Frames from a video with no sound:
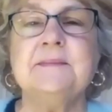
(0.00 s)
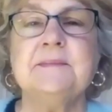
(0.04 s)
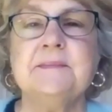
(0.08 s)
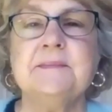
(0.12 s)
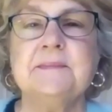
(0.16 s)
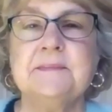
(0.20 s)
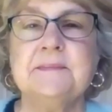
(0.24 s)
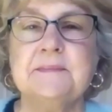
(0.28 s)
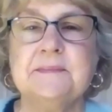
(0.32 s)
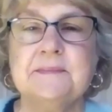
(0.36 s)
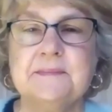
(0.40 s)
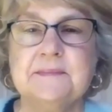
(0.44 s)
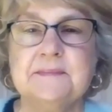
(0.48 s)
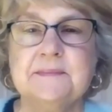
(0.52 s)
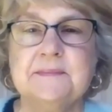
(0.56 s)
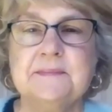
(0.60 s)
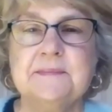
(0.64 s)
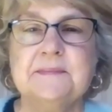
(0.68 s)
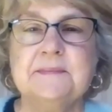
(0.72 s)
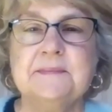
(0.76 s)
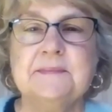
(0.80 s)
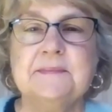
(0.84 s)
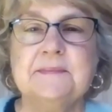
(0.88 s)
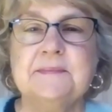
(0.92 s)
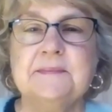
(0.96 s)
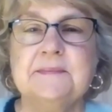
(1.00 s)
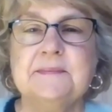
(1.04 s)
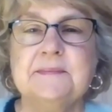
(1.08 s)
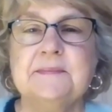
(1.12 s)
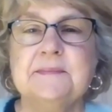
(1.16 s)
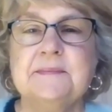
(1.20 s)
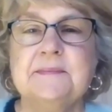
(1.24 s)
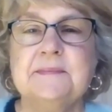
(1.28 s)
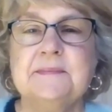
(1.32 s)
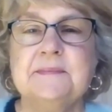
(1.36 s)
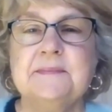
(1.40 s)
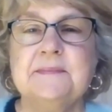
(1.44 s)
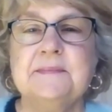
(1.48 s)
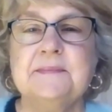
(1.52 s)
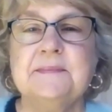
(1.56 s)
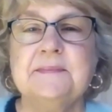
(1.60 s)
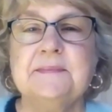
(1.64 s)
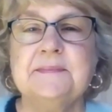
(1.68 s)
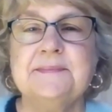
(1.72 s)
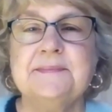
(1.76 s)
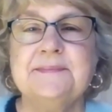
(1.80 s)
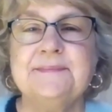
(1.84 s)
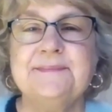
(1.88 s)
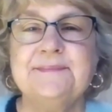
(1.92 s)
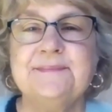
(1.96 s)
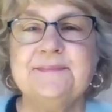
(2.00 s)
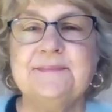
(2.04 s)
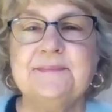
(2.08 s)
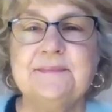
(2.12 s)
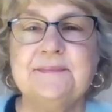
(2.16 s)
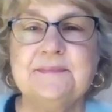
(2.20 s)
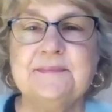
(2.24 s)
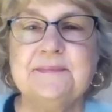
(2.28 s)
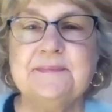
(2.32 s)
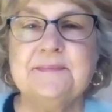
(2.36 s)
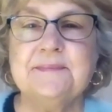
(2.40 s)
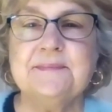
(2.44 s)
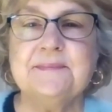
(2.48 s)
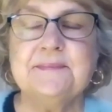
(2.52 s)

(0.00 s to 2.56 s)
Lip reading: rolled the age back into